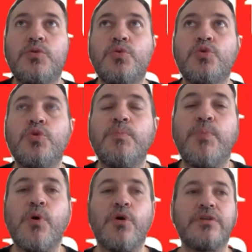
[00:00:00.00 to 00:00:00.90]
to
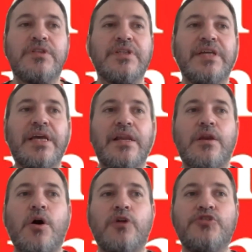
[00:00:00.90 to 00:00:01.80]
support the
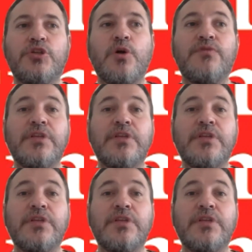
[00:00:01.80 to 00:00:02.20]
logic of